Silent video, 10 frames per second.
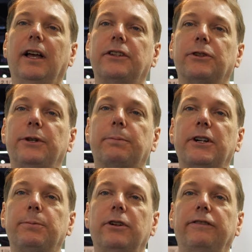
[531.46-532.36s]
So it's
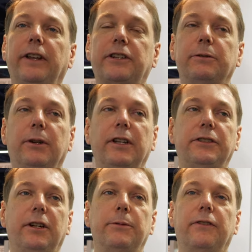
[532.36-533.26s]
much more flexible in
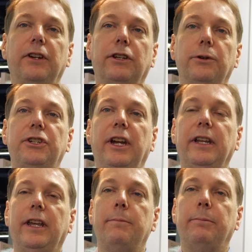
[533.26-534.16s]
terms of
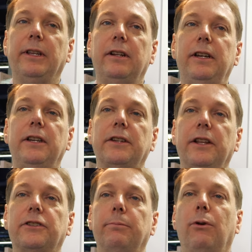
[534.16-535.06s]
negotiating capabilities
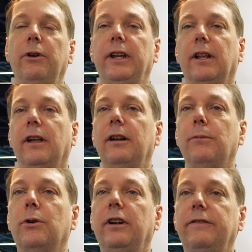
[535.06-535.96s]
and supporting a lot
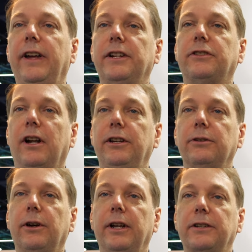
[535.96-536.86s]
more advanced audio codecs.